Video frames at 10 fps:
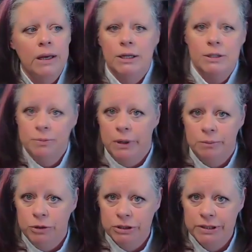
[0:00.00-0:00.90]
Because
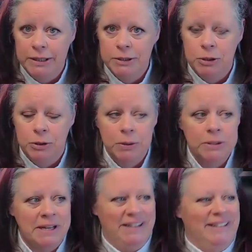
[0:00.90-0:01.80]
I'm just like so
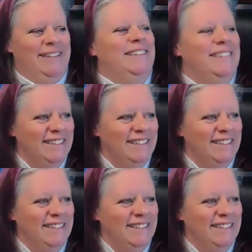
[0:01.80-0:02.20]
excited.